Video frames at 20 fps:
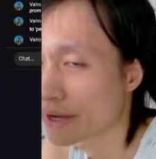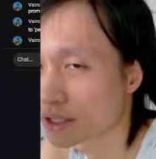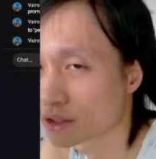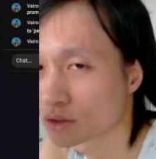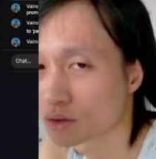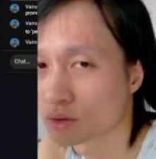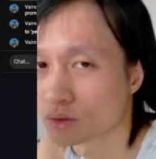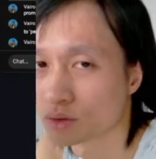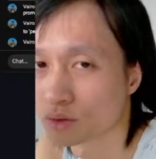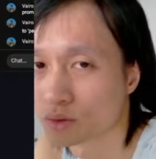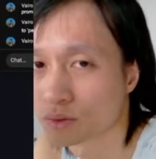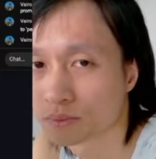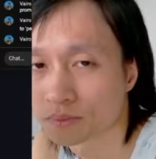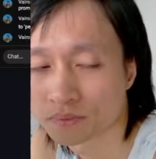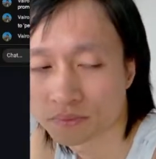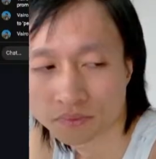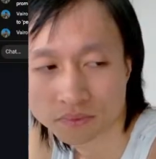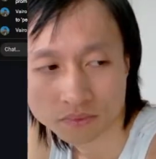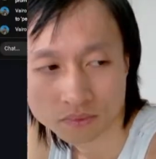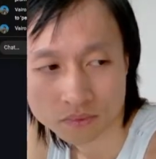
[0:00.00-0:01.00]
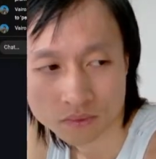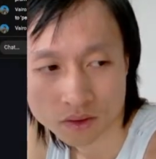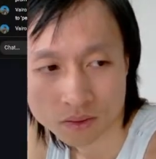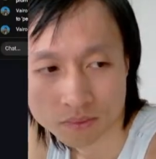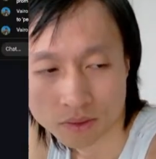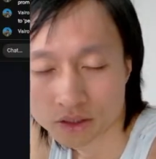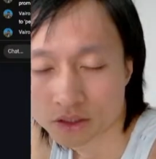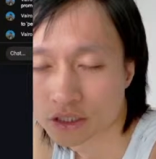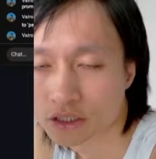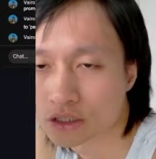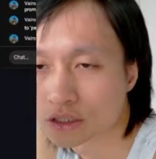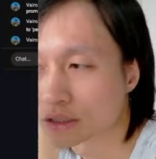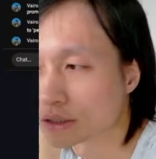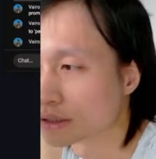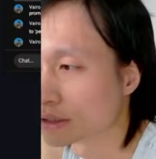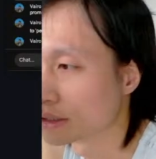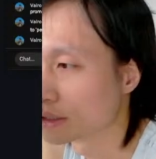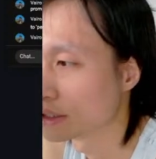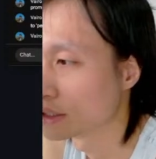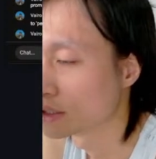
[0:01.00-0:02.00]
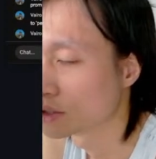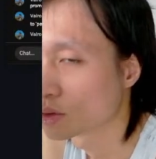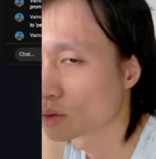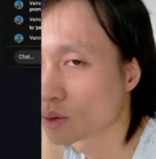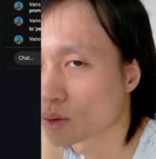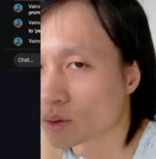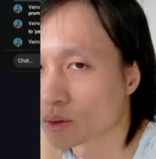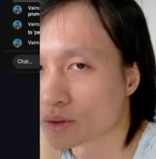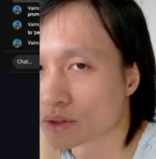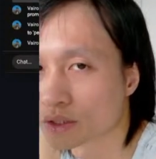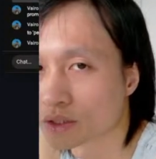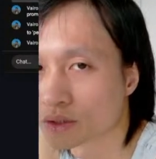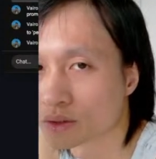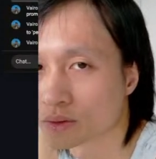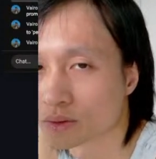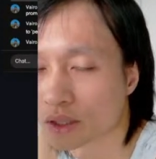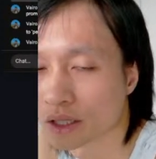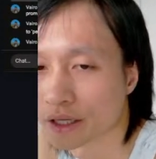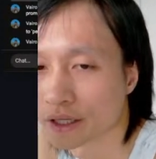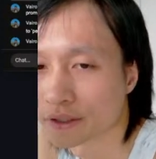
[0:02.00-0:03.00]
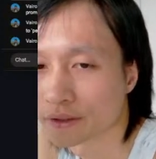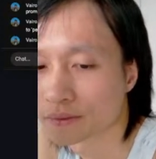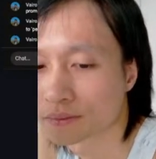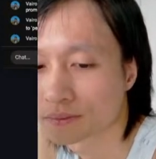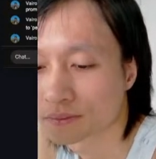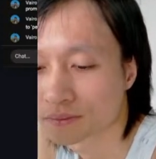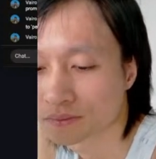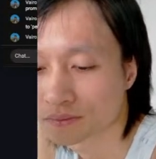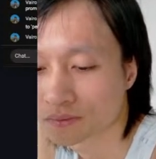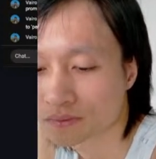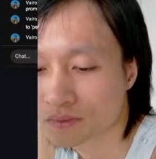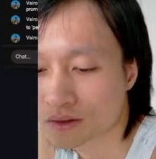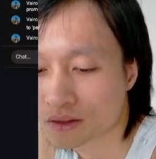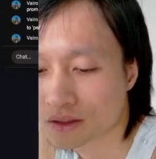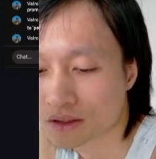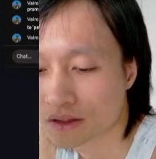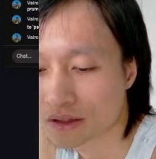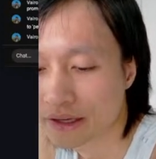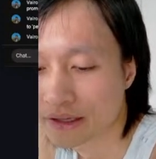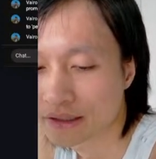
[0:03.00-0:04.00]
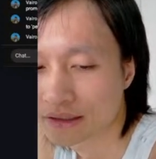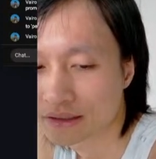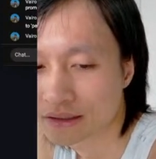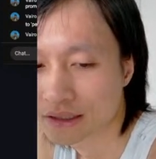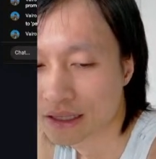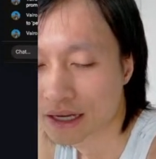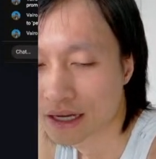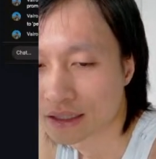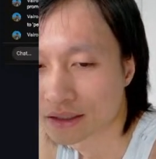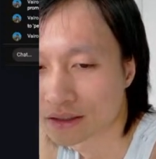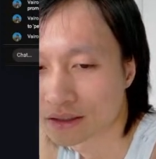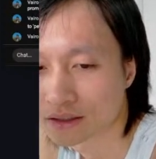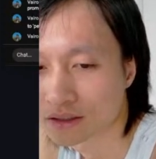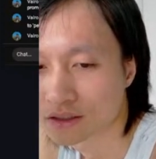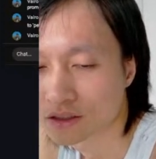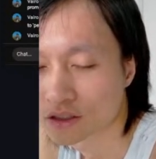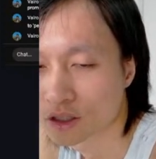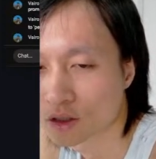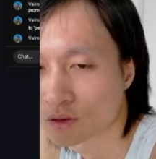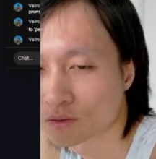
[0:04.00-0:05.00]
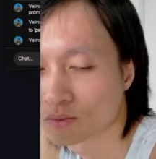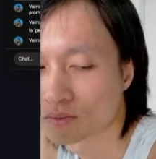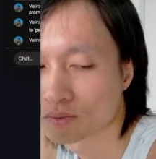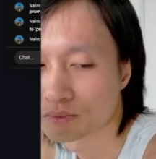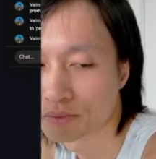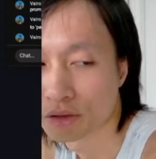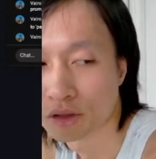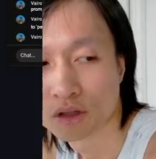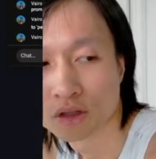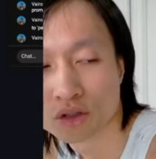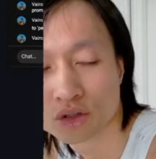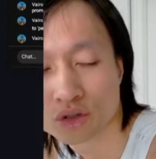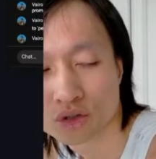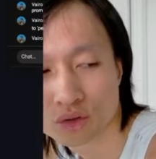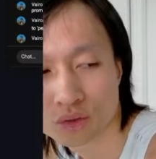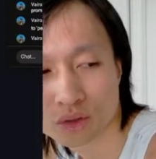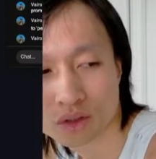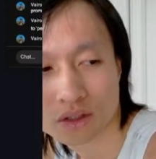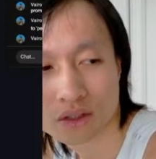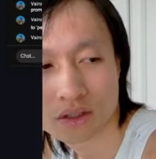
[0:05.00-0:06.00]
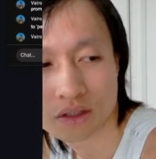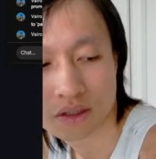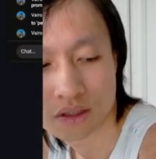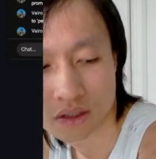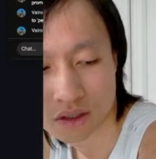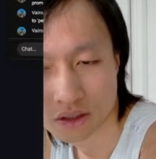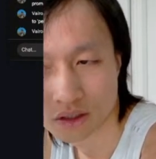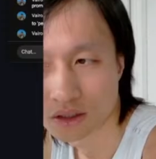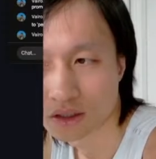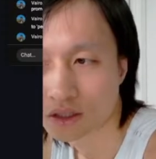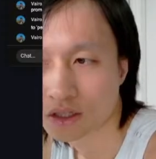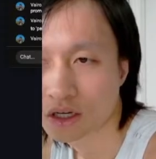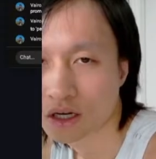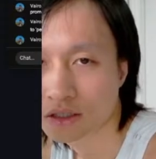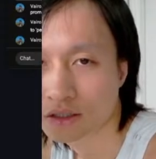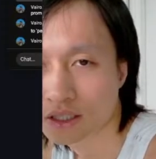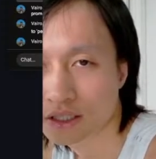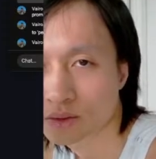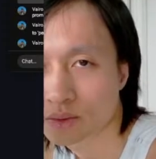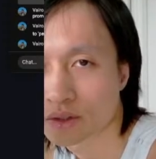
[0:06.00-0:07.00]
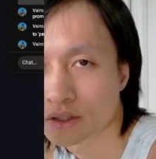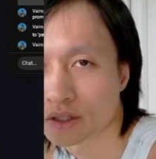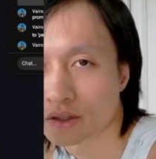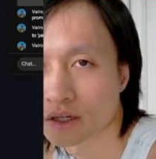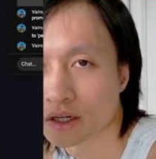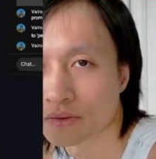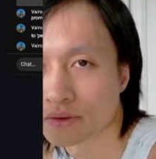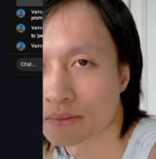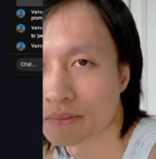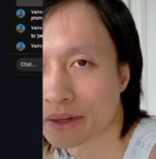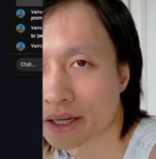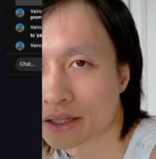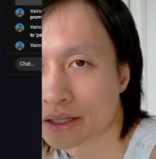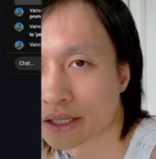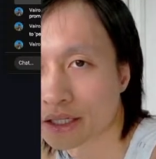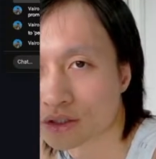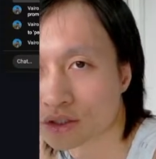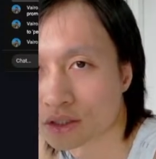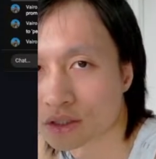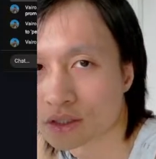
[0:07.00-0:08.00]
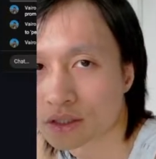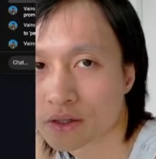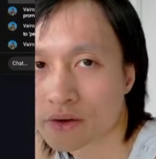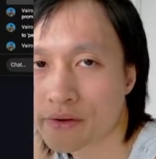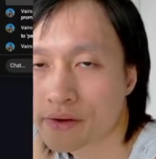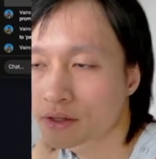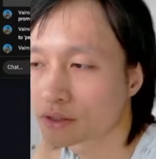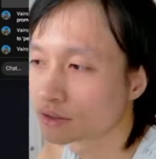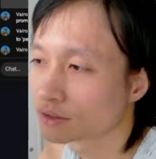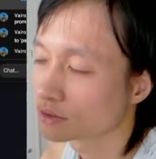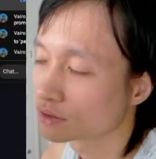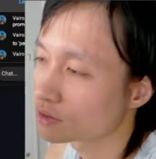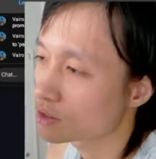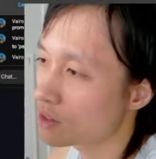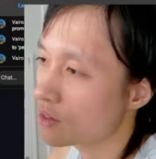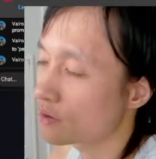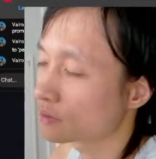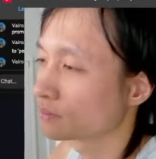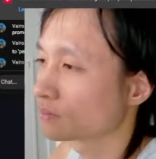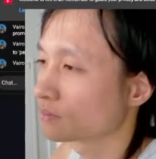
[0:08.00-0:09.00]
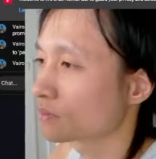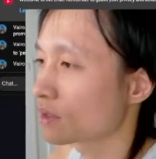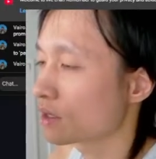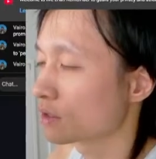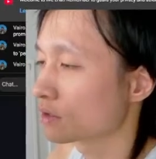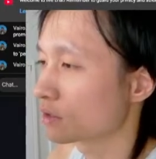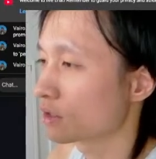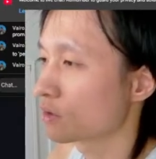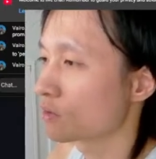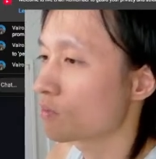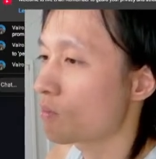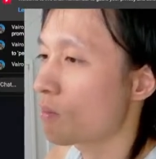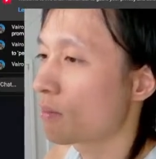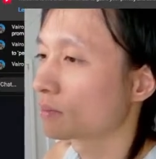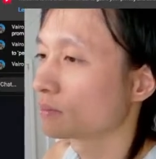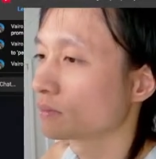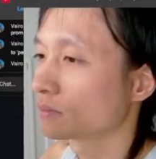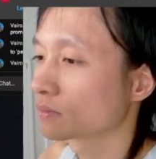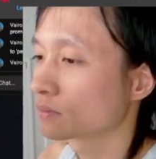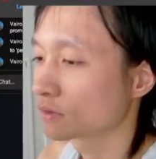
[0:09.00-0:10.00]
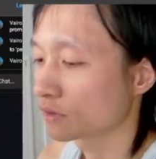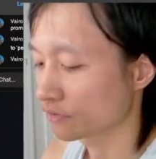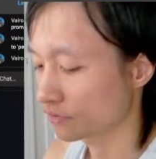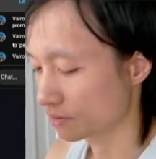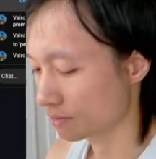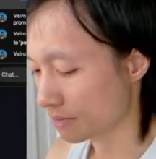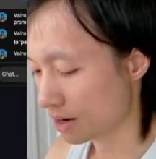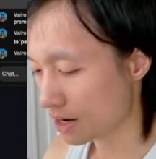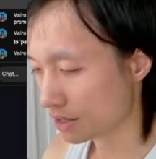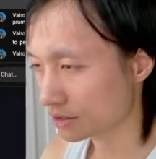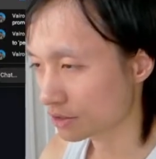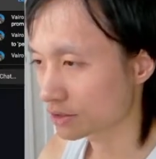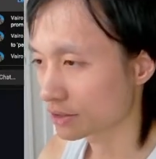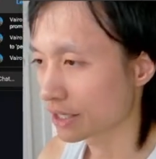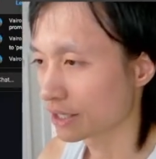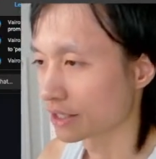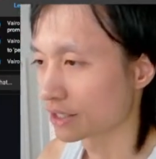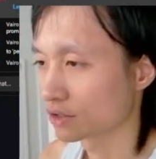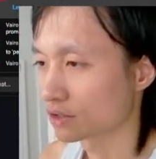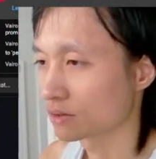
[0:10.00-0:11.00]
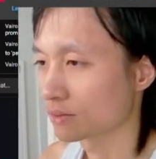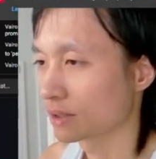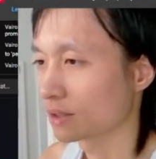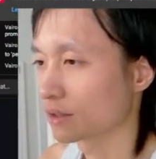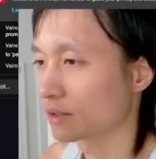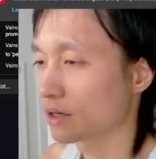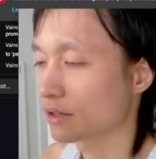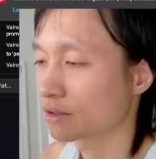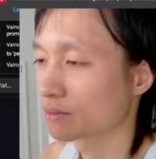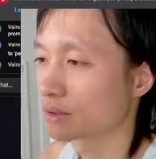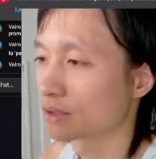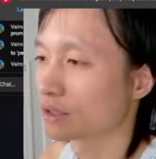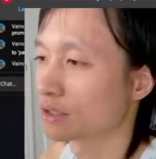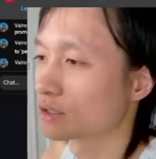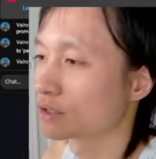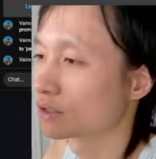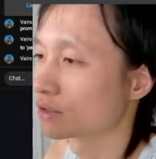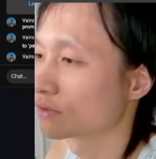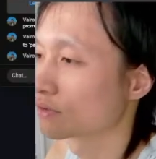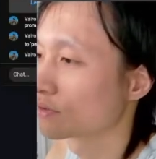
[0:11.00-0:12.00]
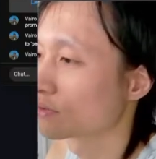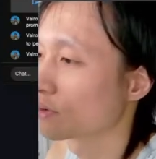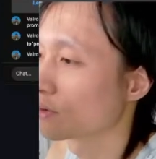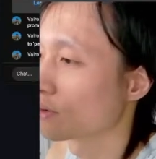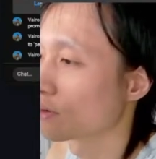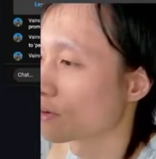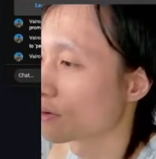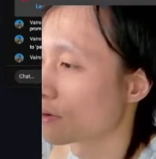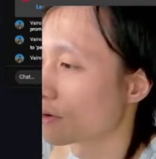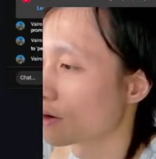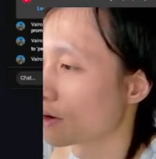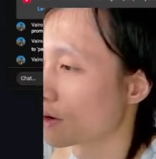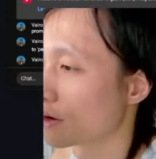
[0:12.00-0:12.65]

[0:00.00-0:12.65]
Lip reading: to partition these tools into things that don't pollute the context window of the main agent. So from my understanding, just reading the documentation for,